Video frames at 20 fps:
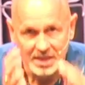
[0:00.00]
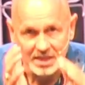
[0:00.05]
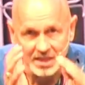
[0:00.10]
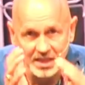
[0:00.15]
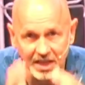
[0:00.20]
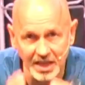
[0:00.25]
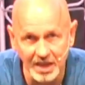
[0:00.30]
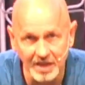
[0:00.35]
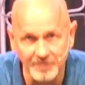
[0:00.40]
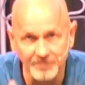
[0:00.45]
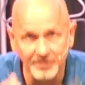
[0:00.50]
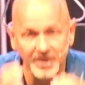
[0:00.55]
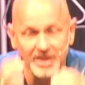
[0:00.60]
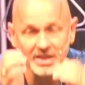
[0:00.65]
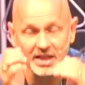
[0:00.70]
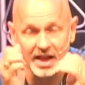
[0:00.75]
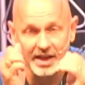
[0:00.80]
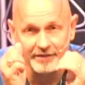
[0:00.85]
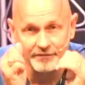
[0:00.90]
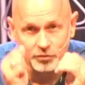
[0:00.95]
Live a
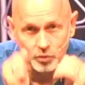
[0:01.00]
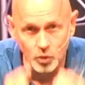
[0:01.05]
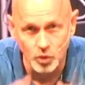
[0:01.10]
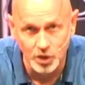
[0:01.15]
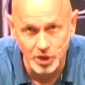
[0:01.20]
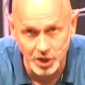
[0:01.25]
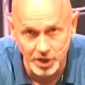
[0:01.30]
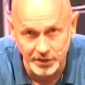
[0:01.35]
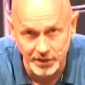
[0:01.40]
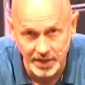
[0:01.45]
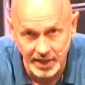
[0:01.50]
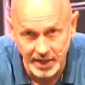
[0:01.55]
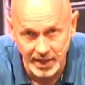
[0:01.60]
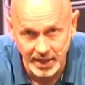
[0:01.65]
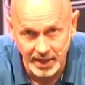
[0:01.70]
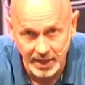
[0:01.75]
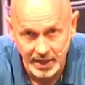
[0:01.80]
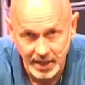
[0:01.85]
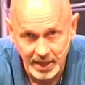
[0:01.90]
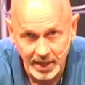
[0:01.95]
life
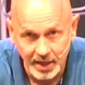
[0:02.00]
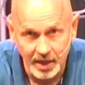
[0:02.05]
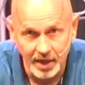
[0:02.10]
worthy